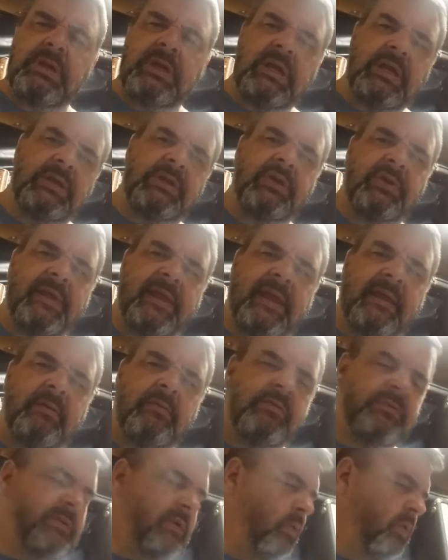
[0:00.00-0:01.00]
and do that.
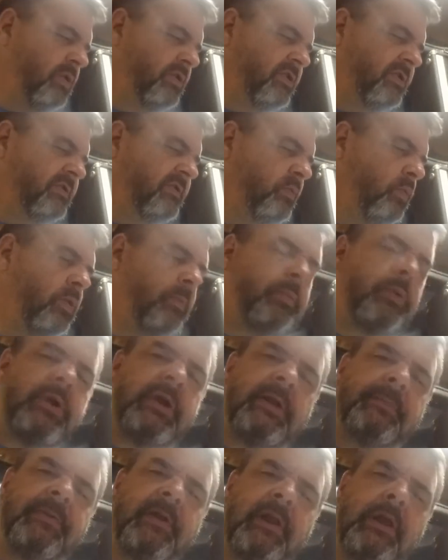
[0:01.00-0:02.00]
So we'll
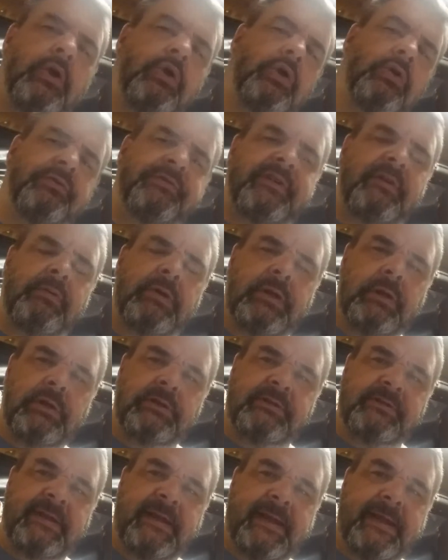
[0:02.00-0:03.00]
print up the logo, see what it
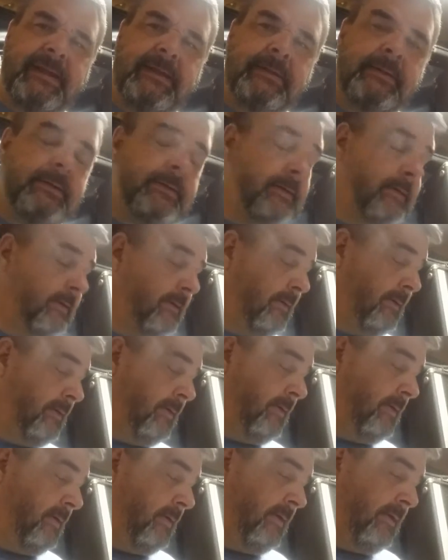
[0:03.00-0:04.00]
looks like,
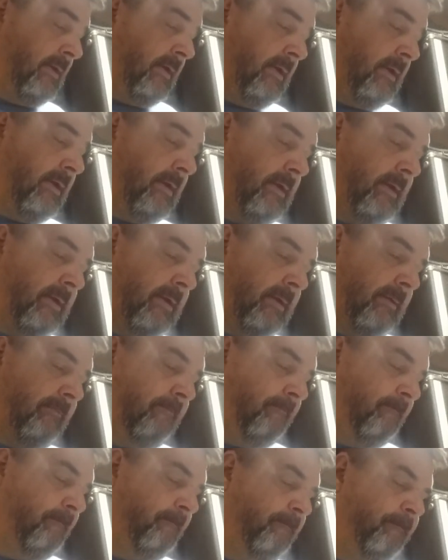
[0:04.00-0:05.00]
and
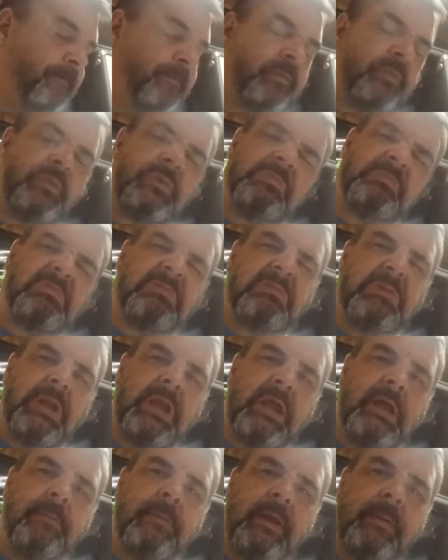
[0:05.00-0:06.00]

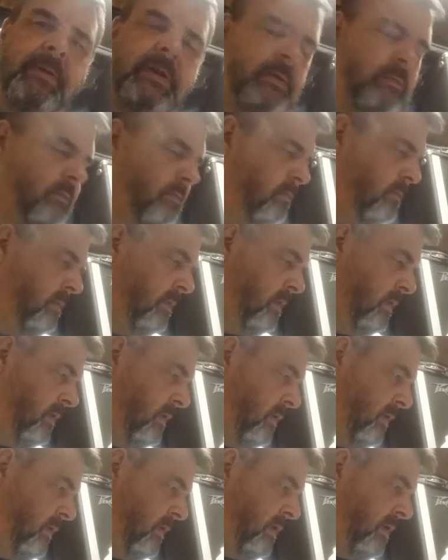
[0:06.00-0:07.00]
maybe
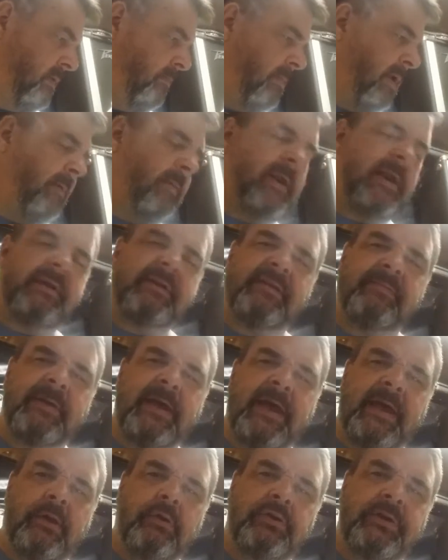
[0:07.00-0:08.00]
it'll come
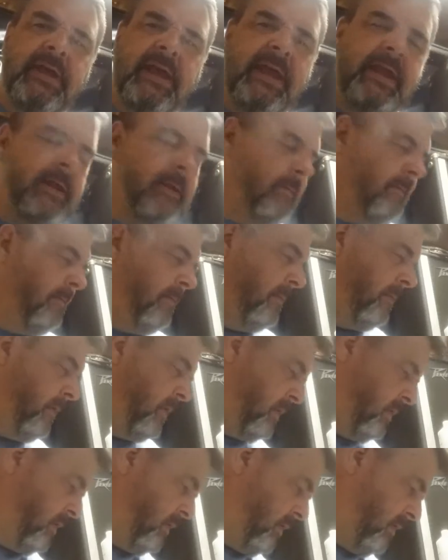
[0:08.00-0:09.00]
out okay.
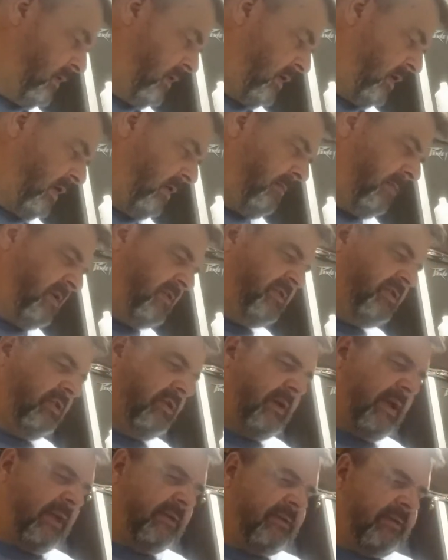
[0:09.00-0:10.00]
This
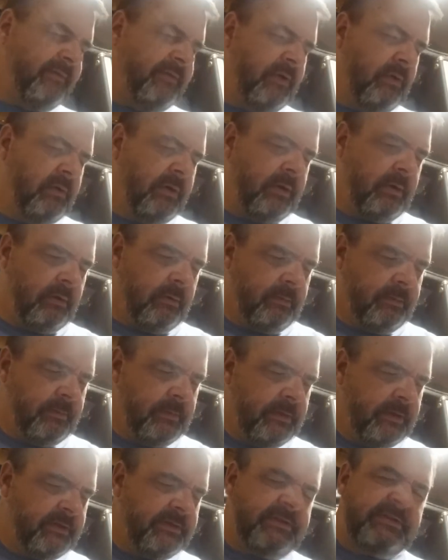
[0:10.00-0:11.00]
shirt has a few little
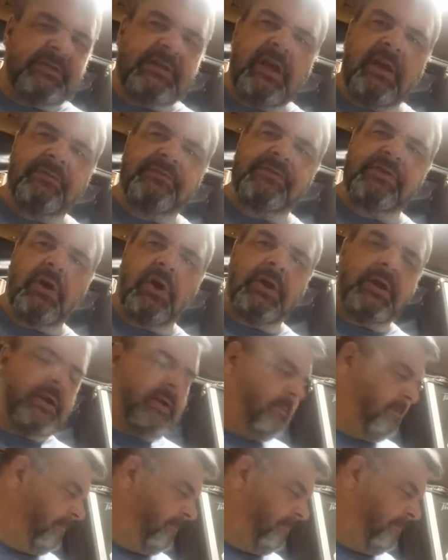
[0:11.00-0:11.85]
scuffs on it,